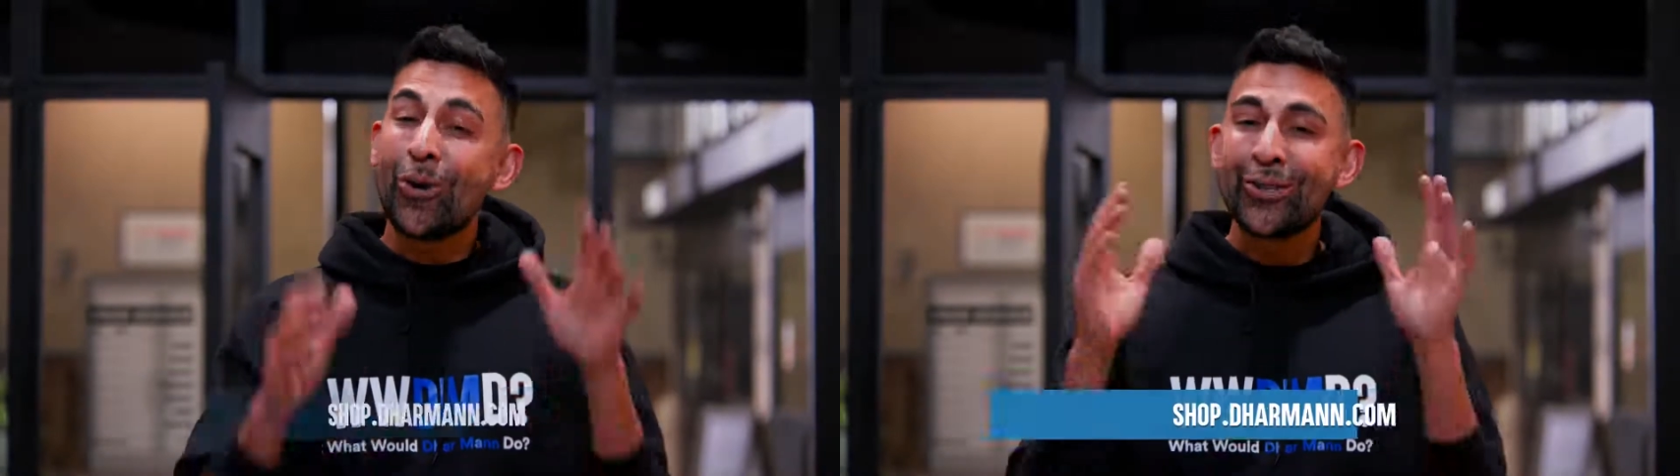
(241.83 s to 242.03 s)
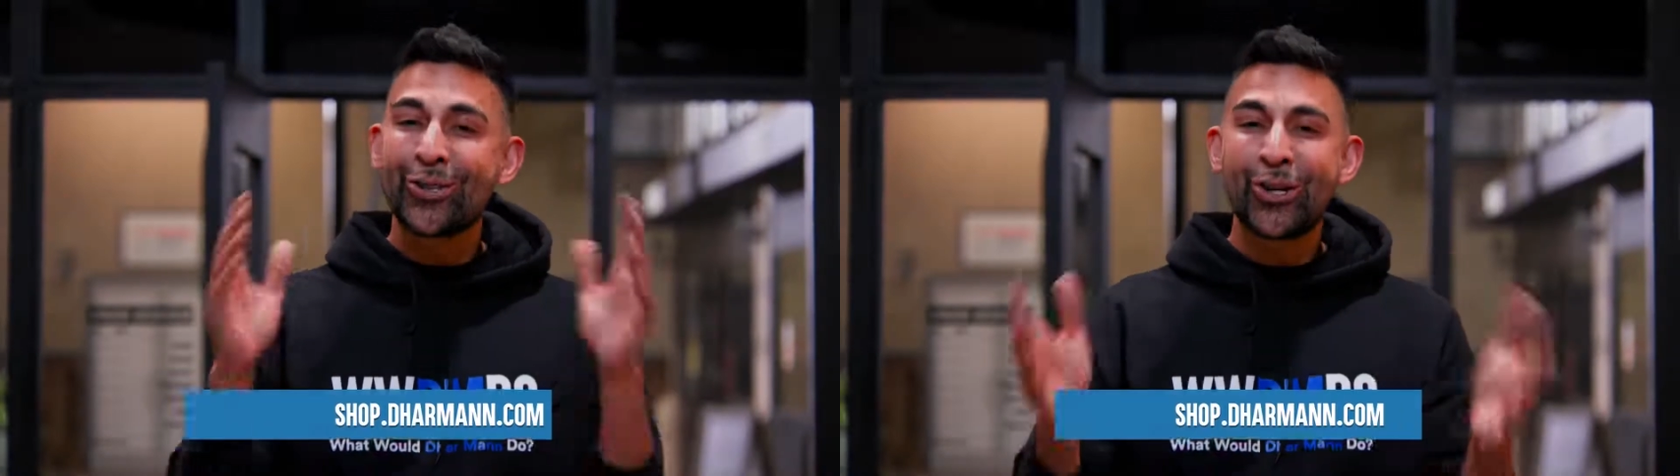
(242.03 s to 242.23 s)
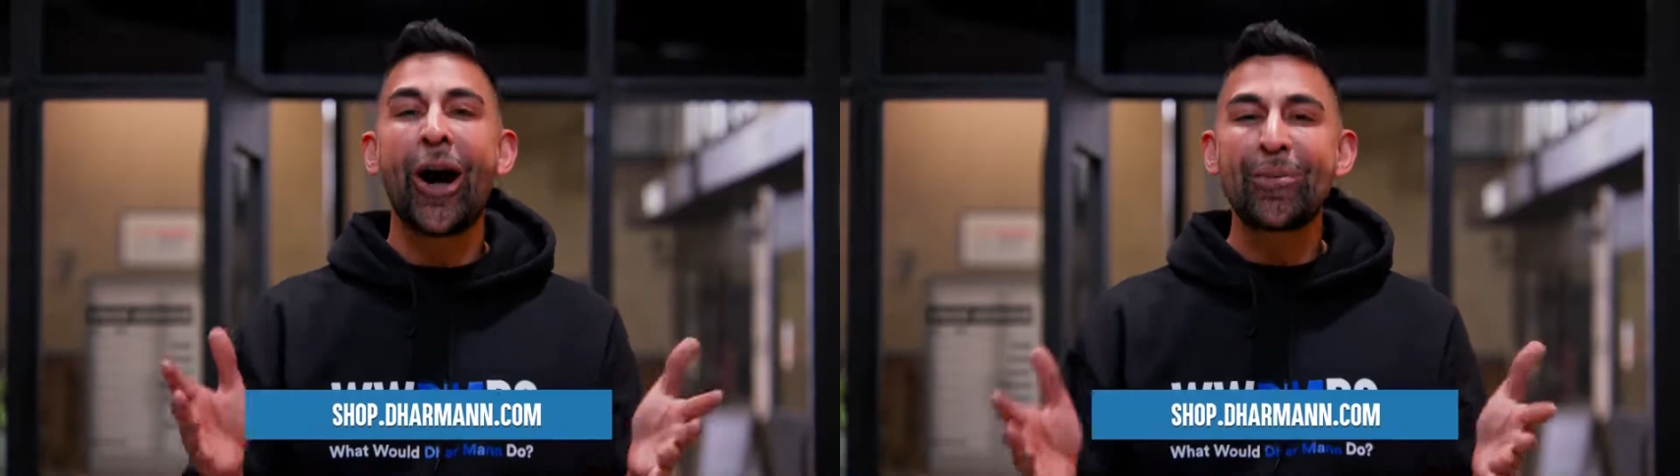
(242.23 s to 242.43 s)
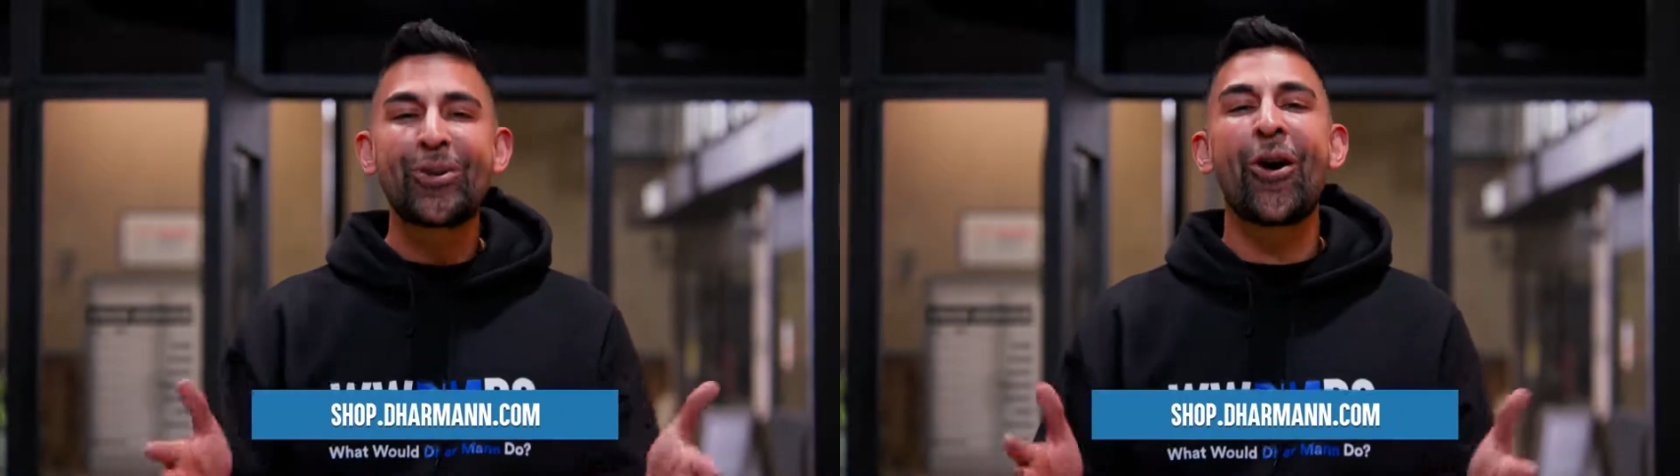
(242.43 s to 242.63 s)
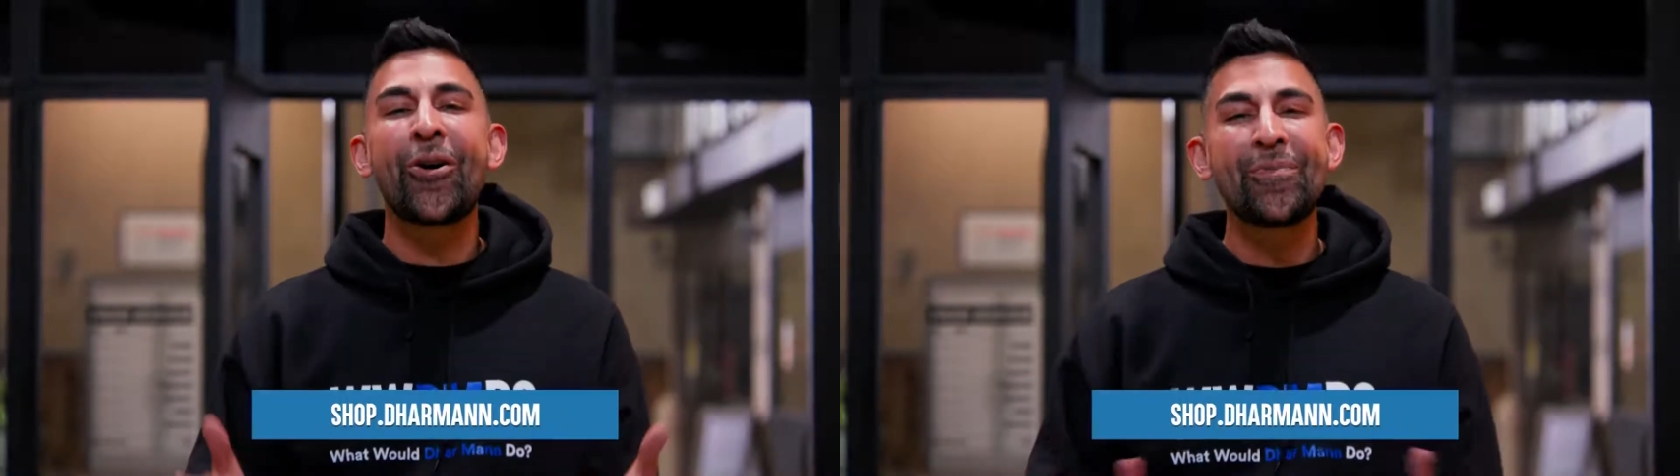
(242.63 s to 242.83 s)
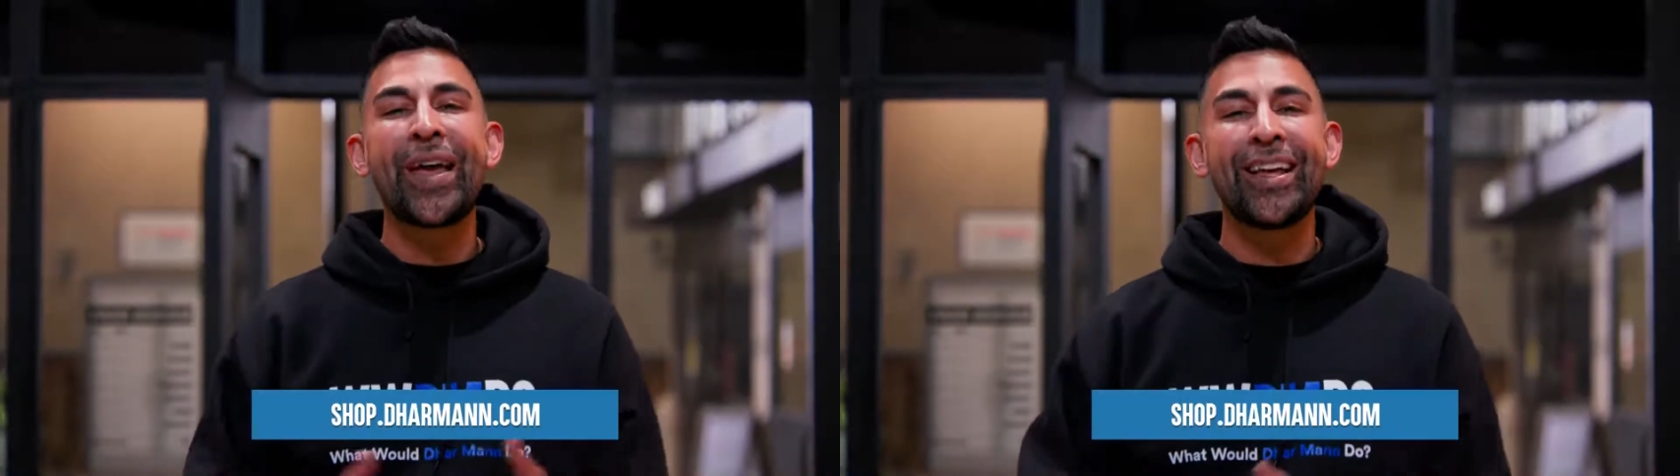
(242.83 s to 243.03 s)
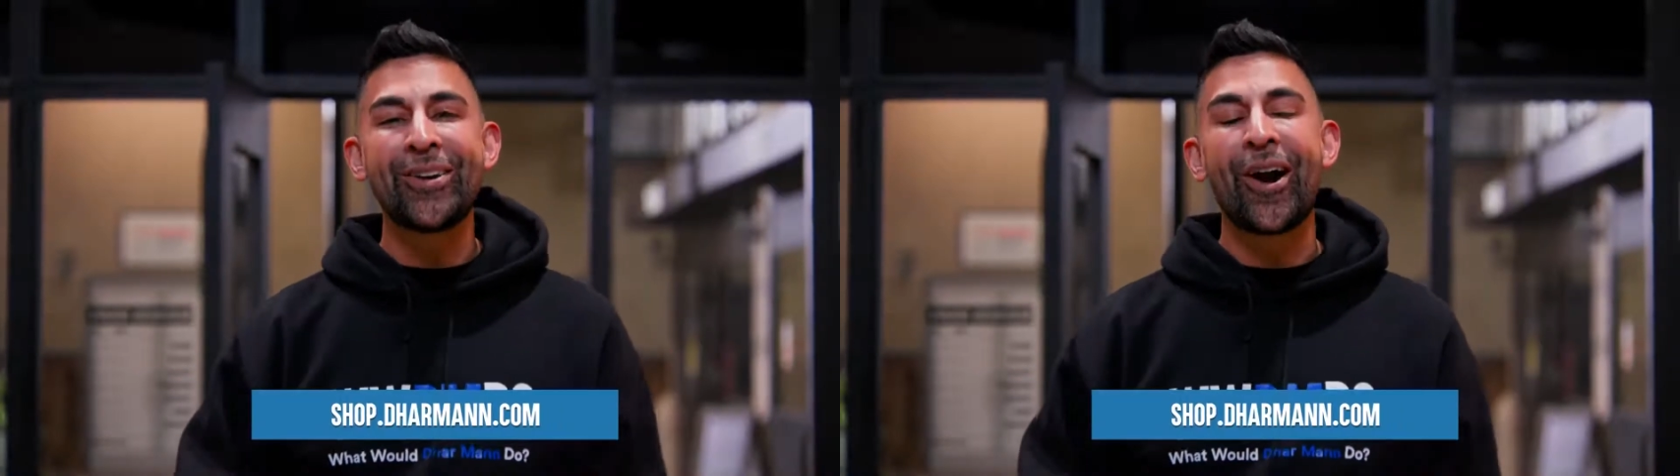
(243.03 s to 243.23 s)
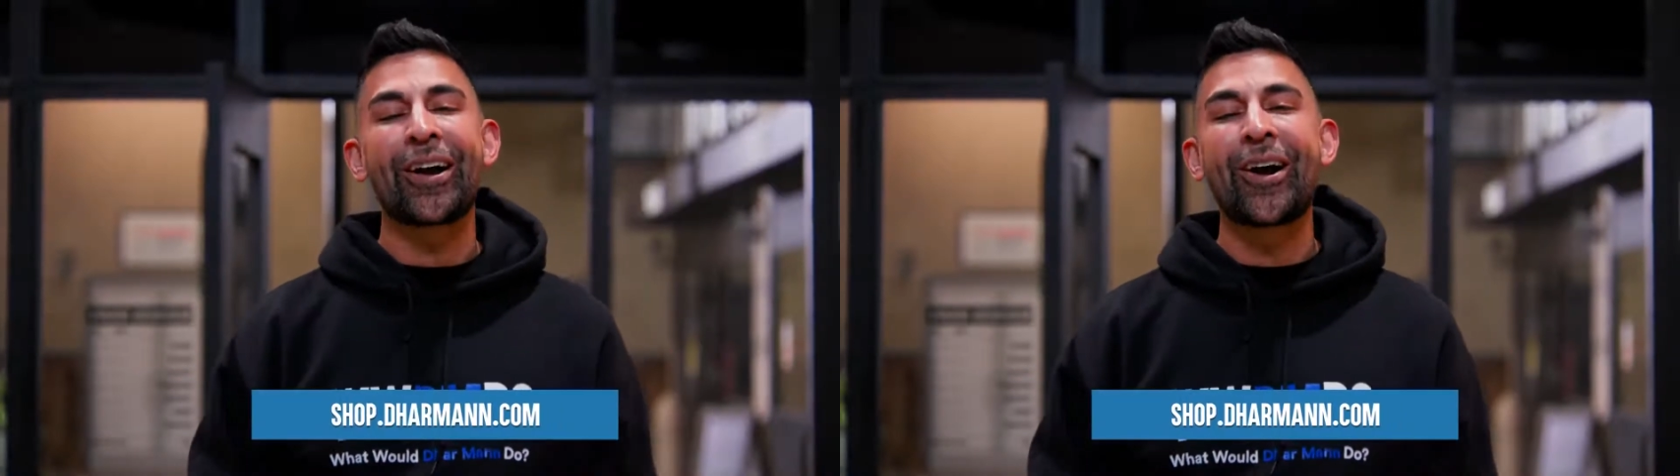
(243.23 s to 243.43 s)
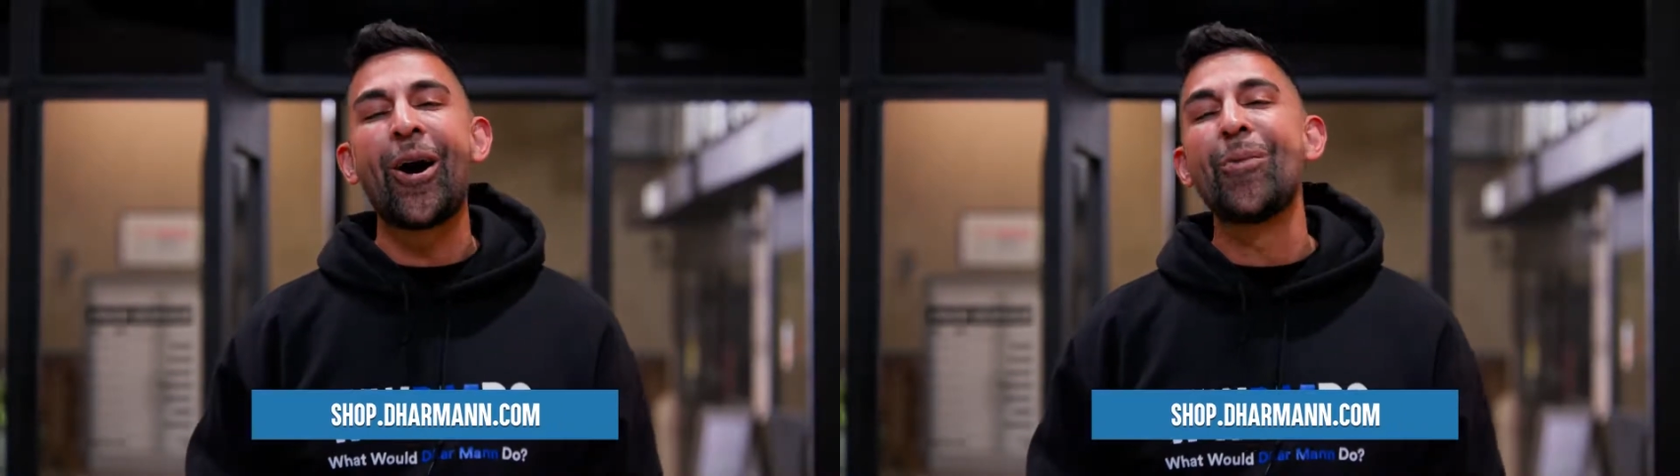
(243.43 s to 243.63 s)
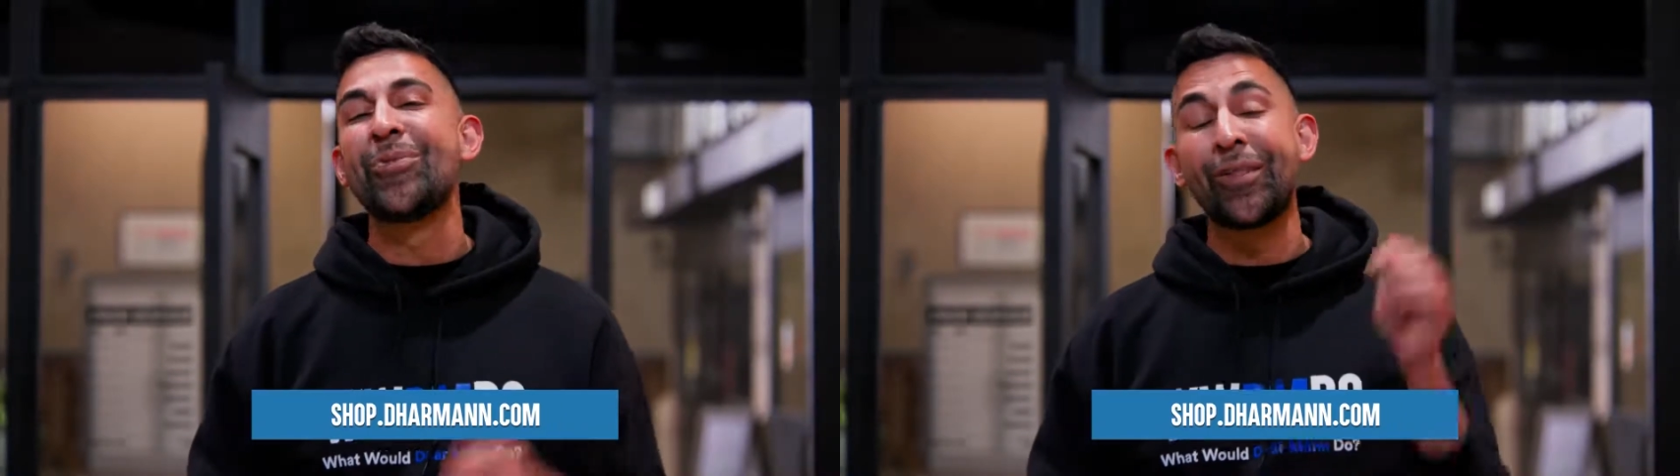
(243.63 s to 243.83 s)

to shopdarman.com.